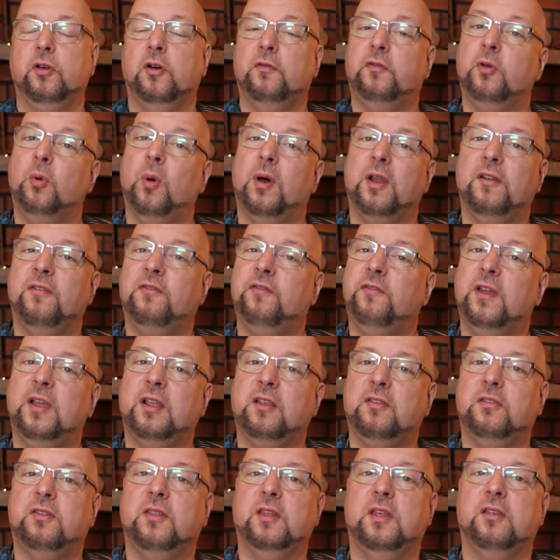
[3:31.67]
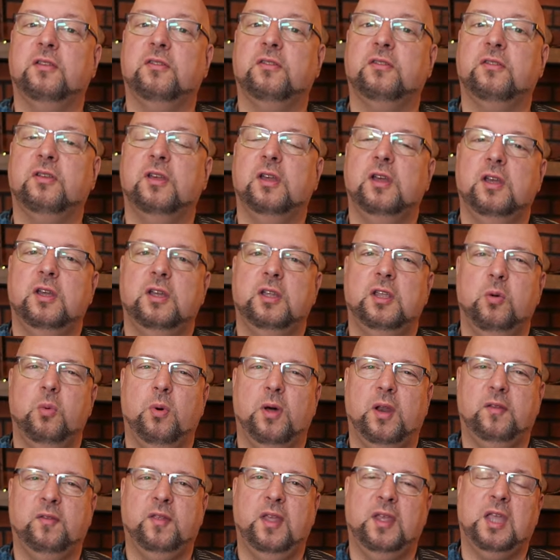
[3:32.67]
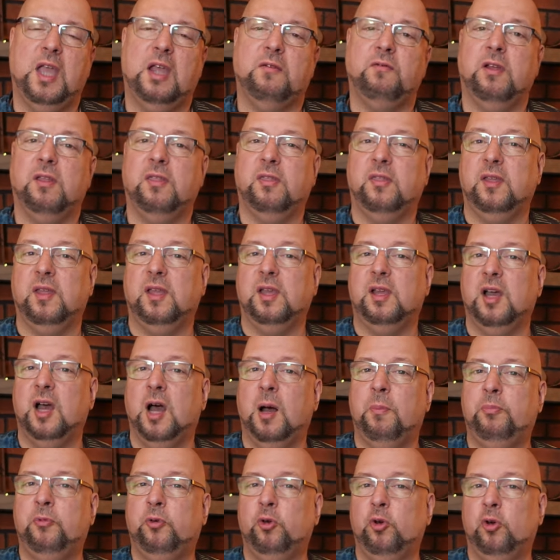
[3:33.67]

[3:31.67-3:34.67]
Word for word: So if you want to fix this, you want to take everything up